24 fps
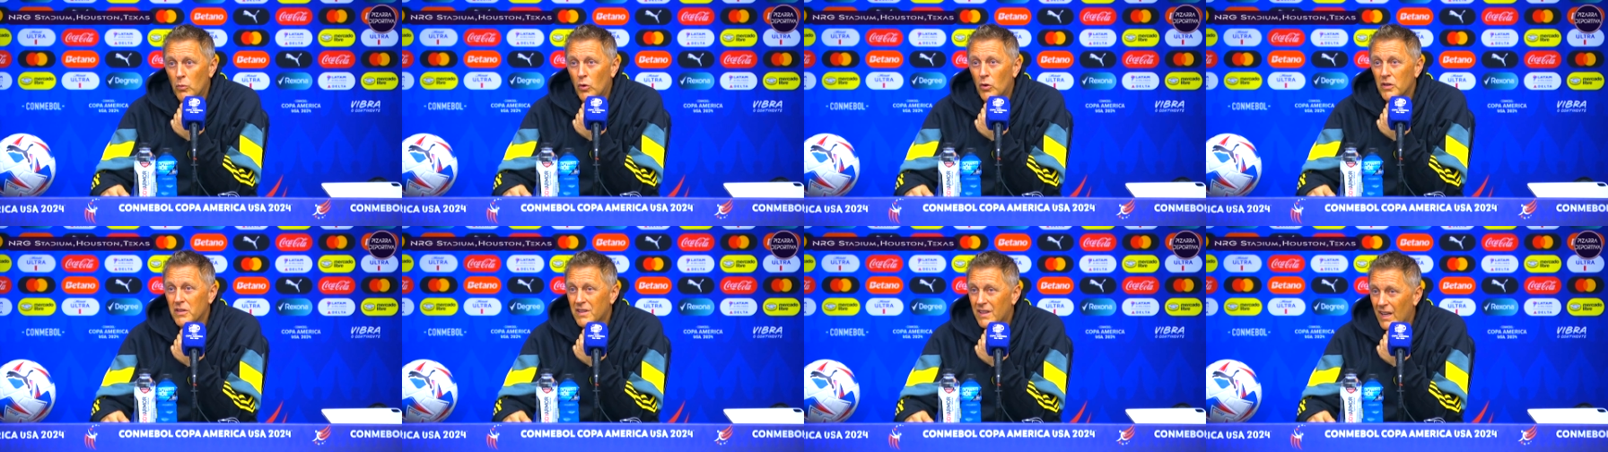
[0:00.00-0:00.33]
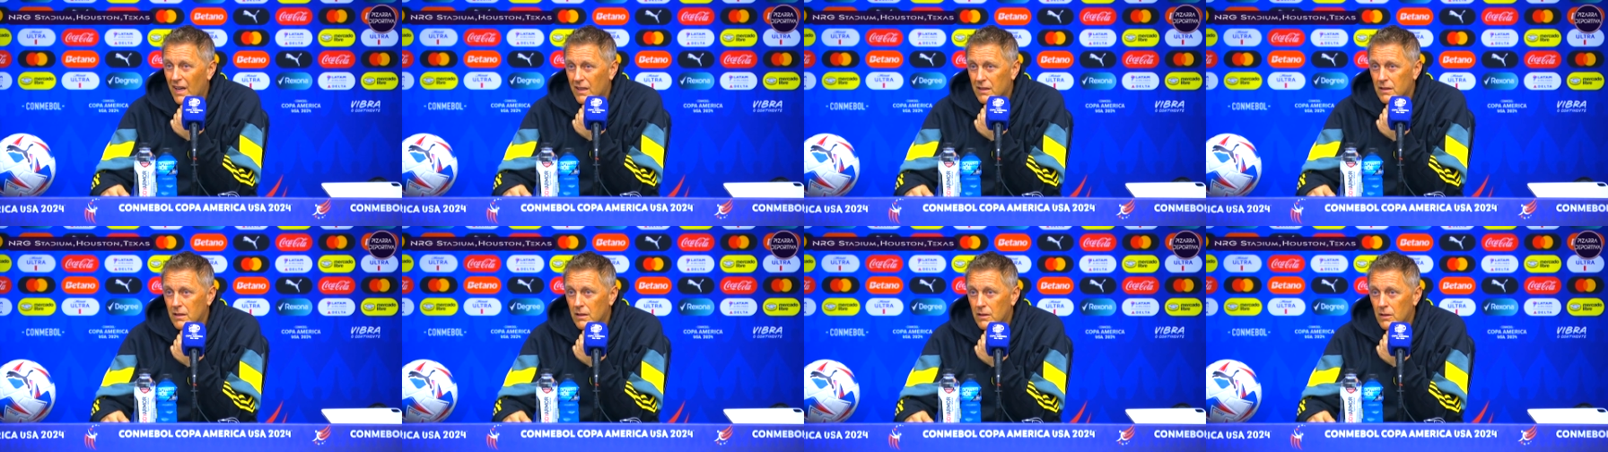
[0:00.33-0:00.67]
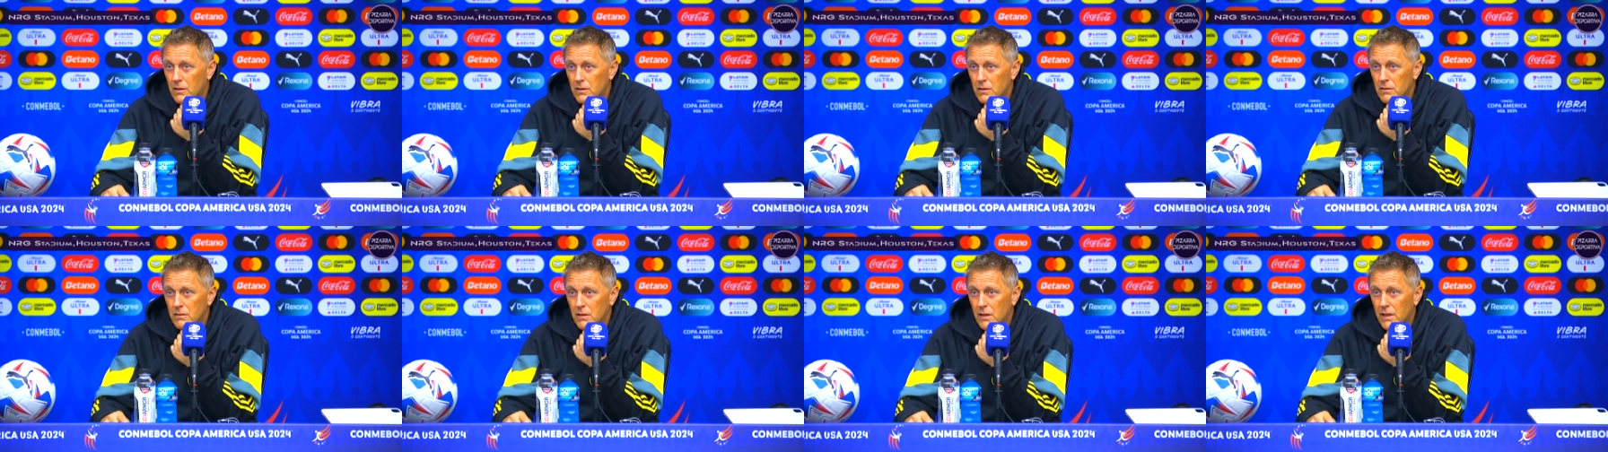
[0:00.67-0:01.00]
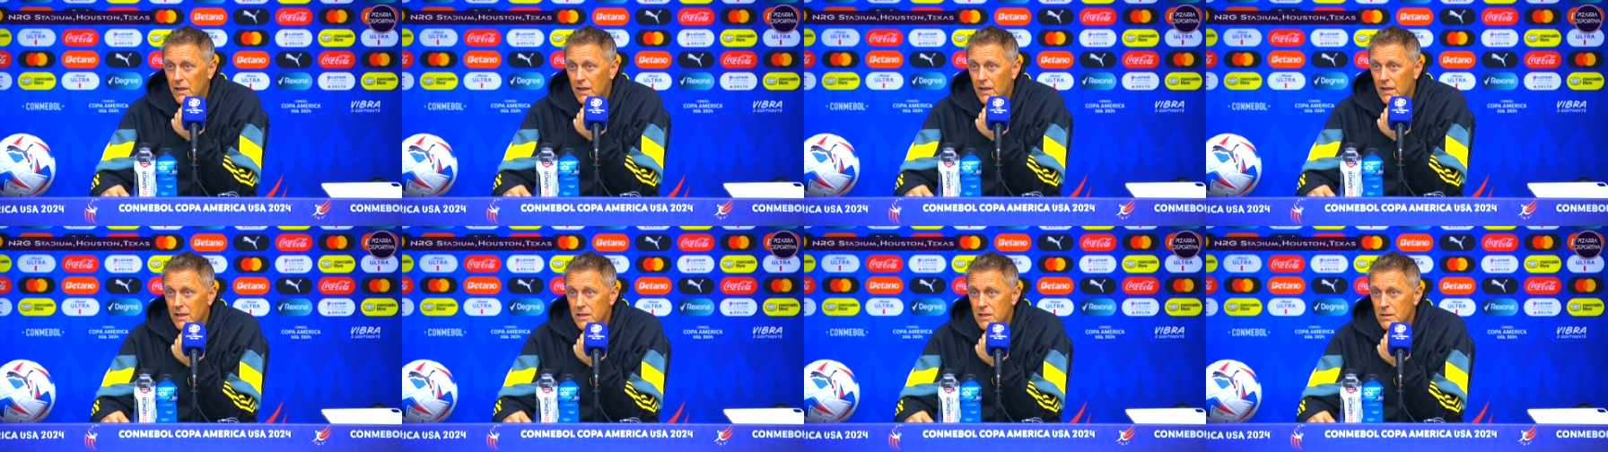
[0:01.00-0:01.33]
more tactical
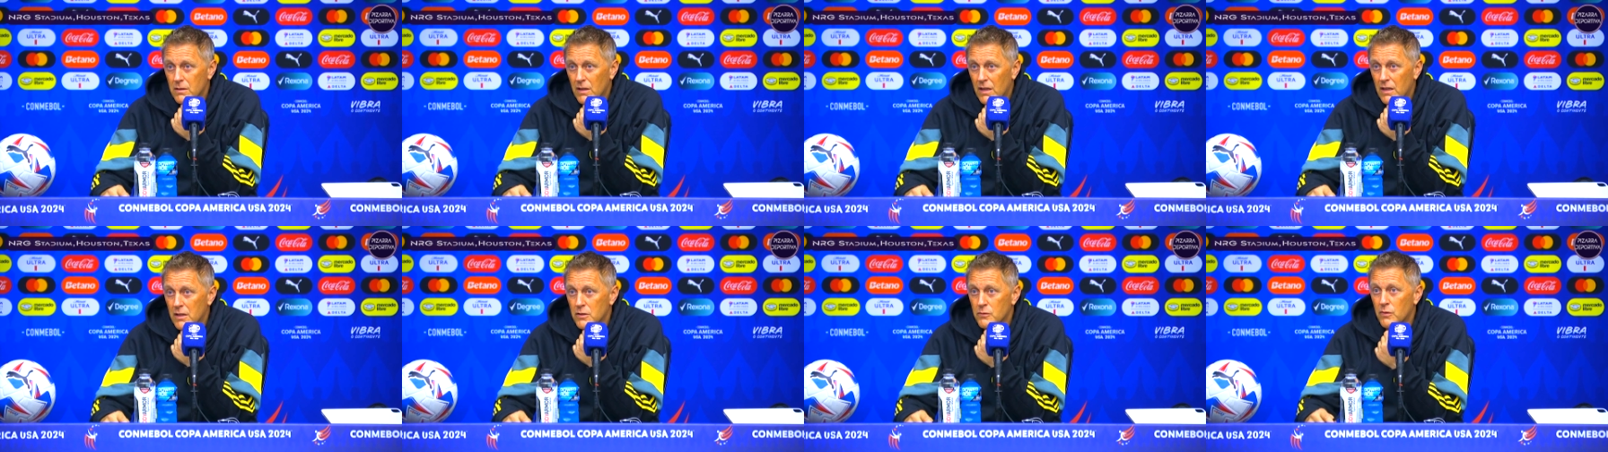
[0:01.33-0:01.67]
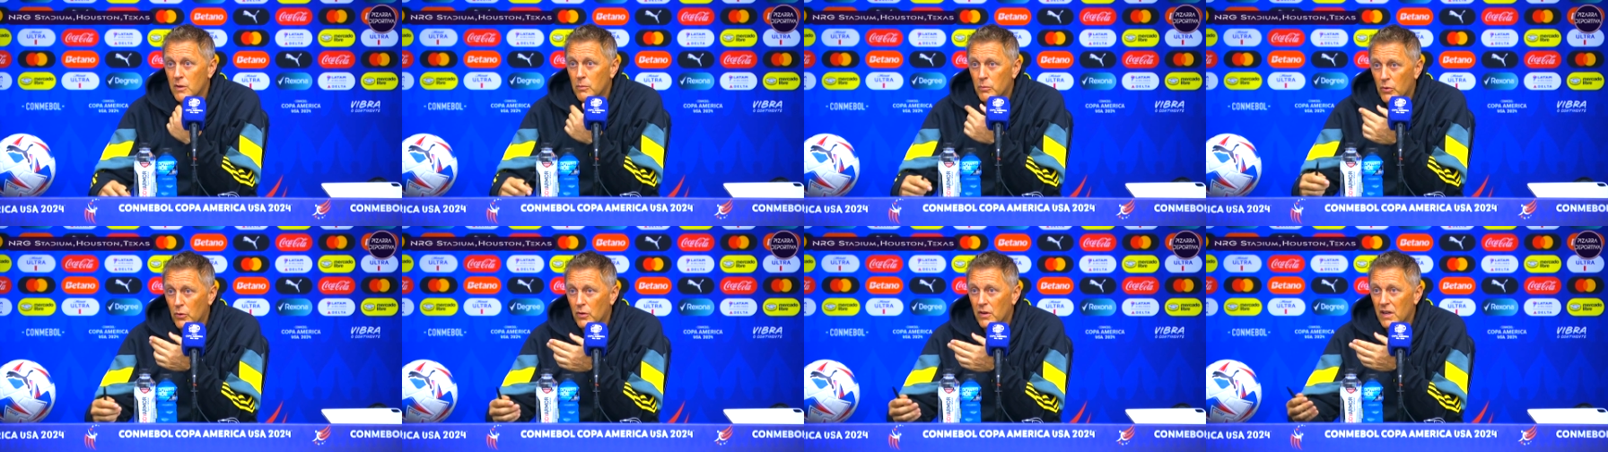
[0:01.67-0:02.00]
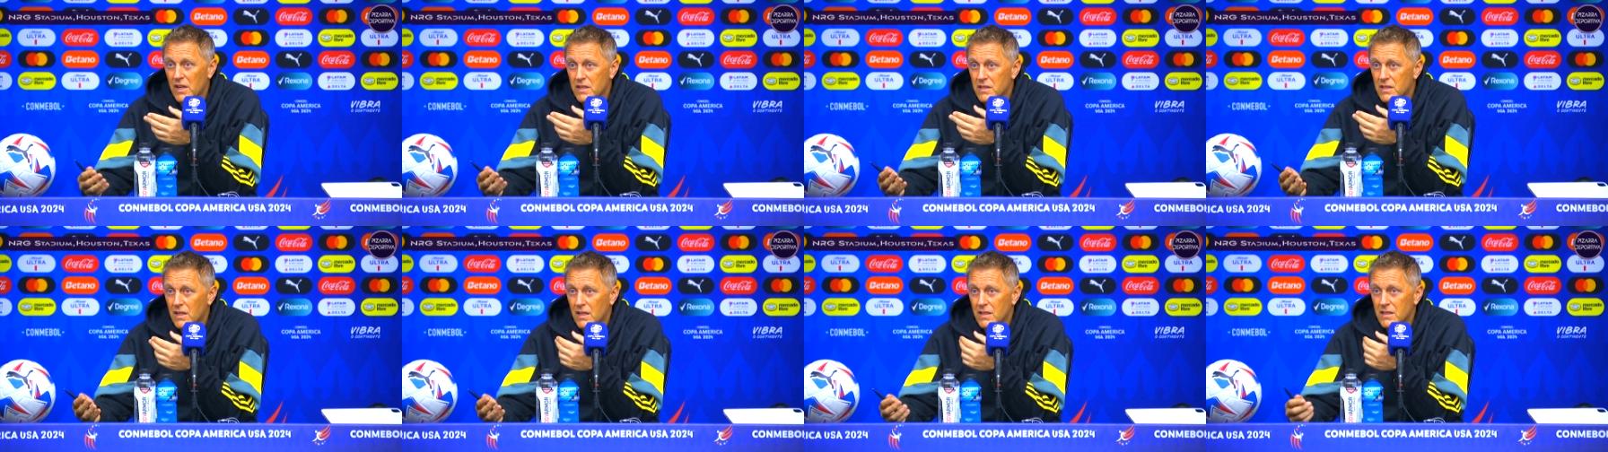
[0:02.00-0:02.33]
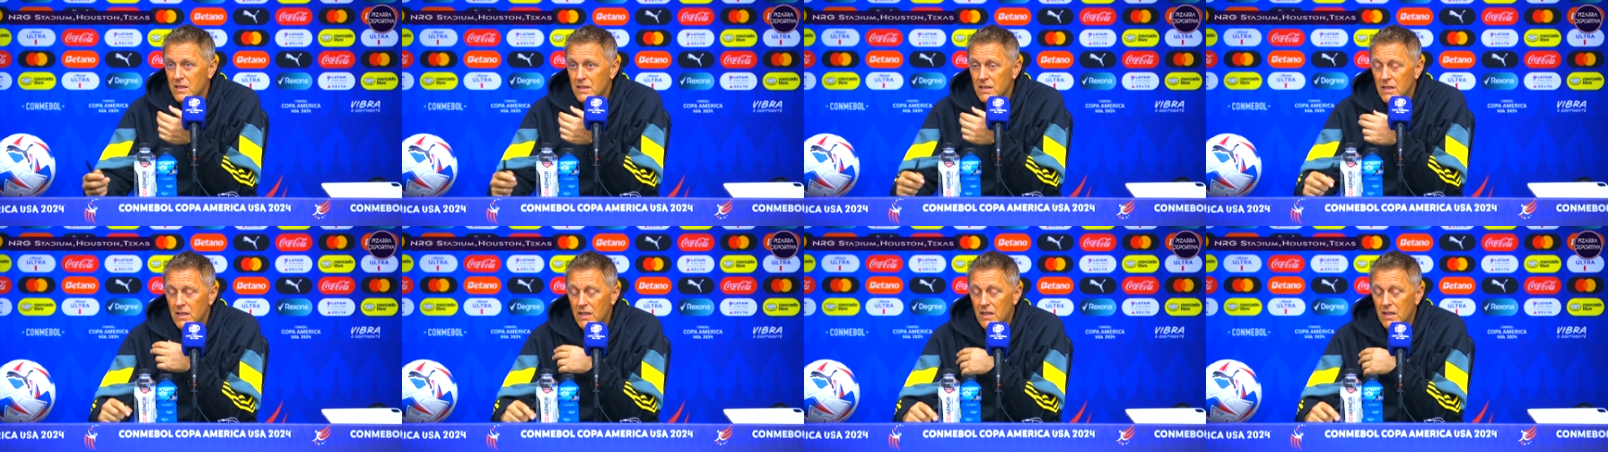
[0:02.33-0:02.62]
as, as we progress as,